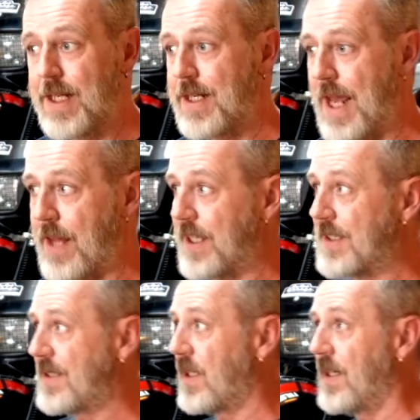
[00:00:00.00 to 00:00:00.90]
Now
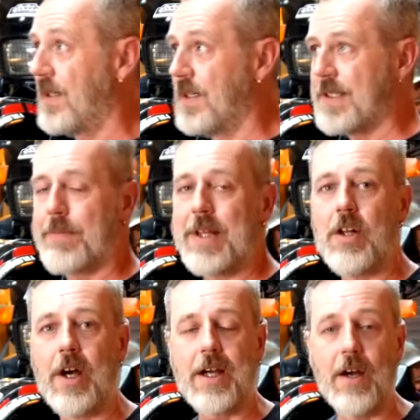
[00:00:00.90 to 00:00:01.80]
there's something
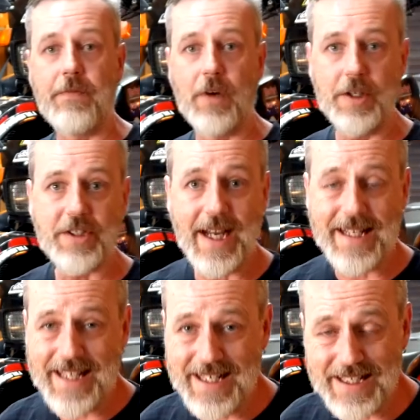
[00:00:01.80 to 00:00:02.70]
like a first
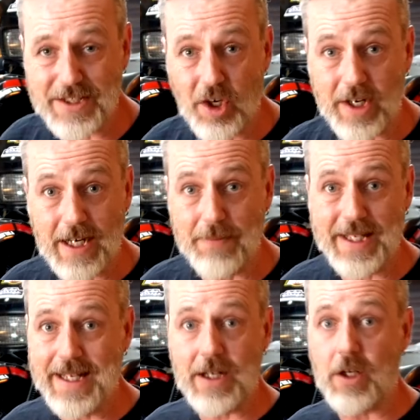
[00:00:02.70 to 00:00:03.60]
aid kit is not going to
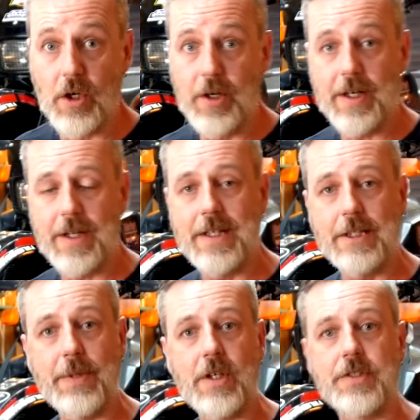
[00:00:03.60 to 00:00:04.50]
be included in
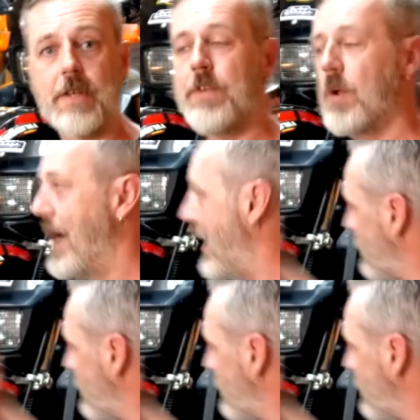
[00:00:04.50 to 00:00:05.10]
this, because if you are